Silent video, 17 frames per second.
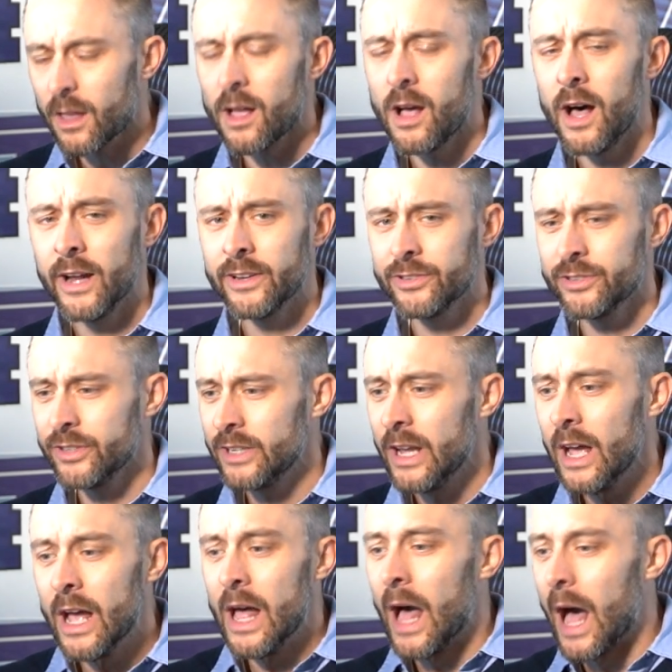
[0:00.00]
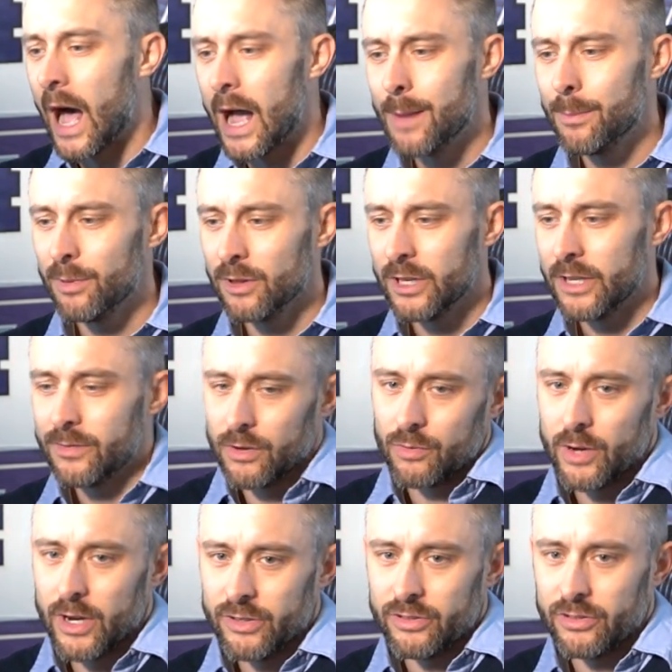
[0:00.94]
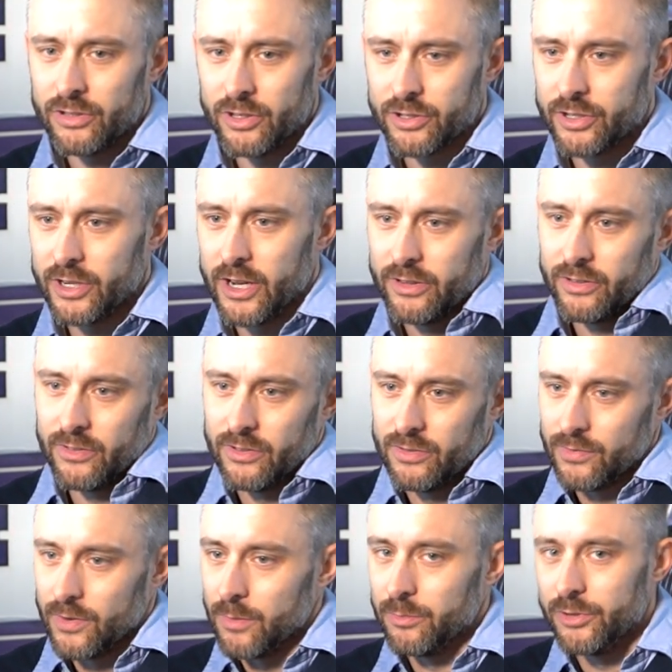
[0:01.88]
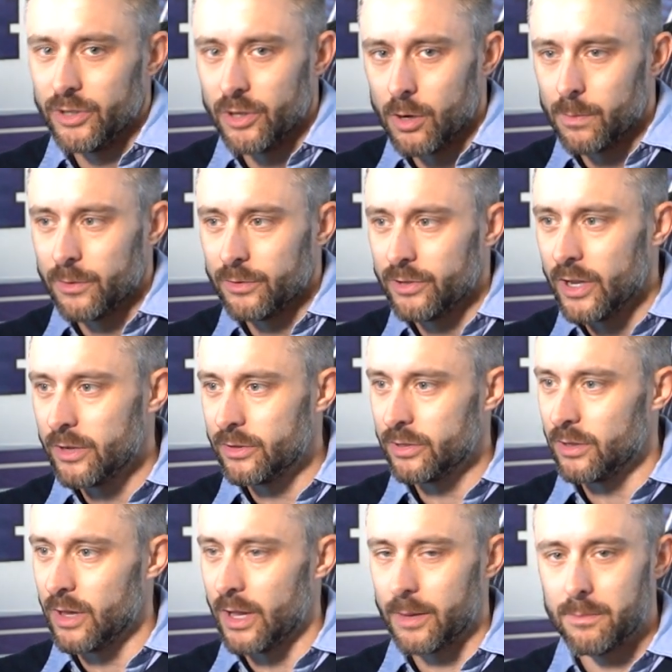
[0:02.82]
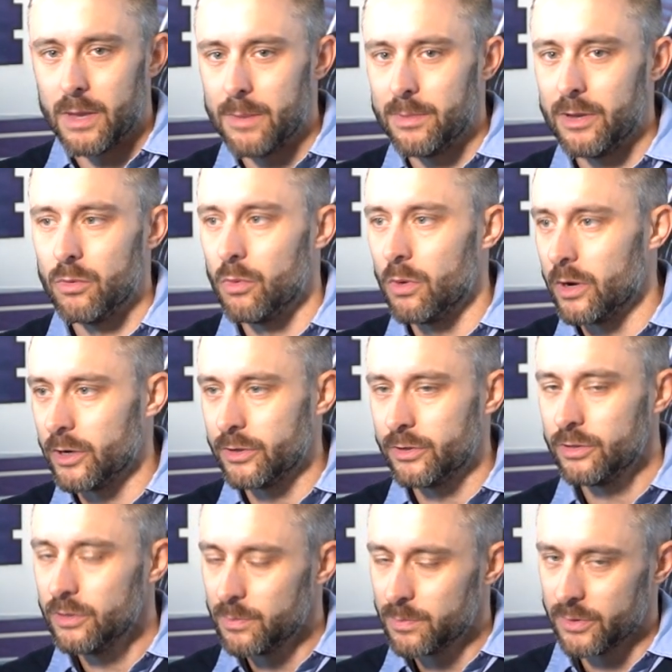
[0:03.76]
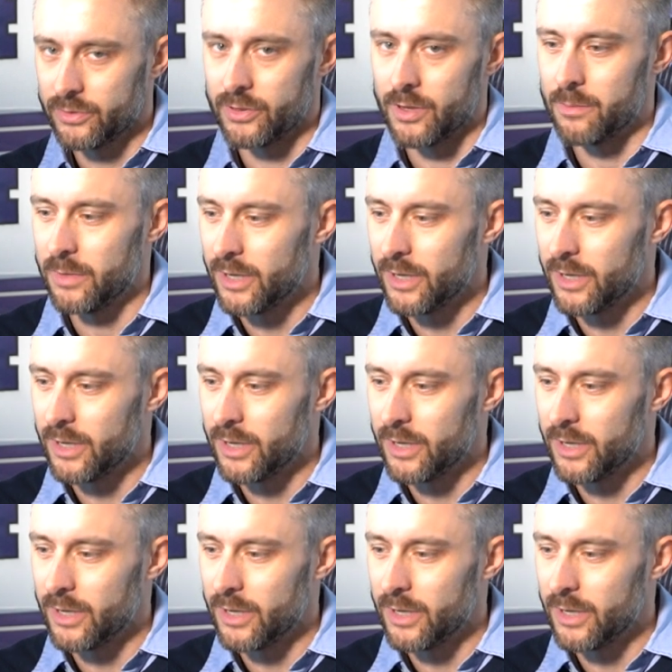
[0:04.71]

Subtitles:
Honestly, I believe it raises your chances from 0% to like maybe 1 or 2%,